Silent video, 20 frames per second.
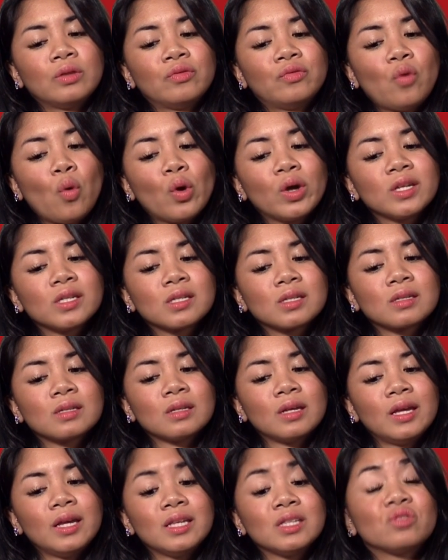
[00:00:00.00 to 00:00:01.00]
voice
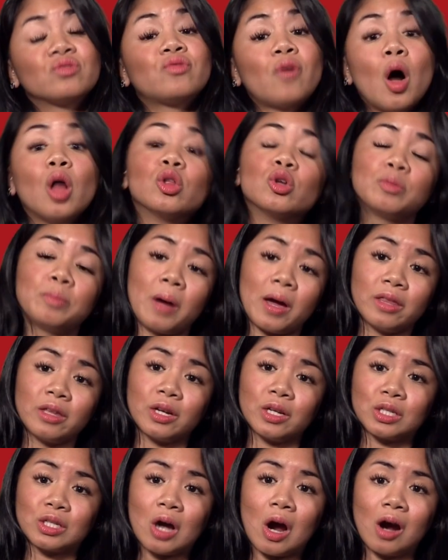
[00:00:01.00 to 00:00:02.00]
is followed by the
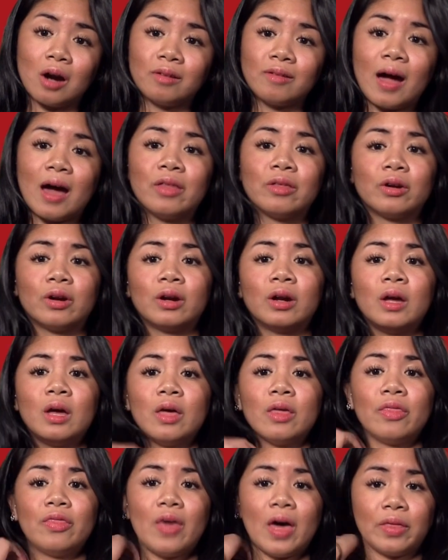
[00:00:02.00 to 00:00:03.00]
guitar rather
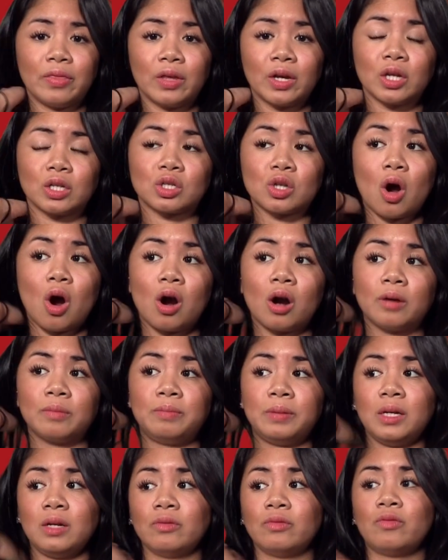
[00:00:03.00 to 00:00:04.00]
than the guitar
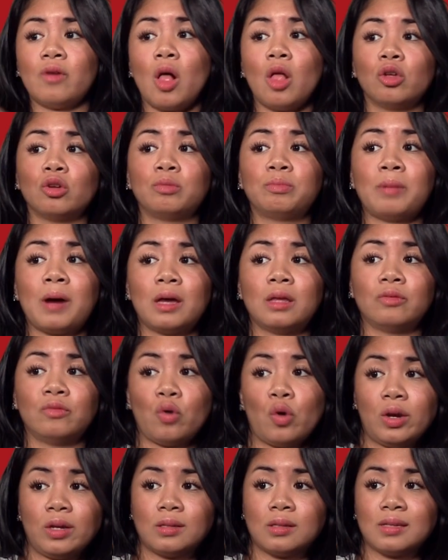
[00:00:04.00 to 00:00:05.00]
being followed by the
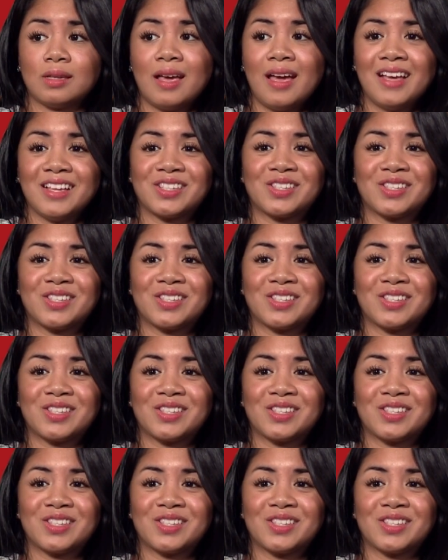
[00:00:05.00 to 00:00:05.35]
voice.